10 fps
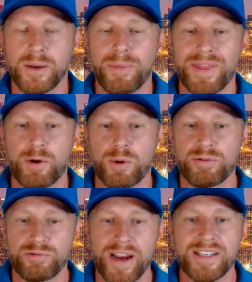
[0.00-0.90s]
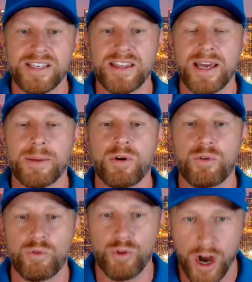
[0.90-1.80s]
But they were pricing them
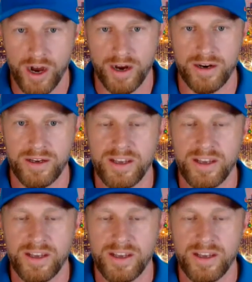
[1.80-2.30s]
wrong.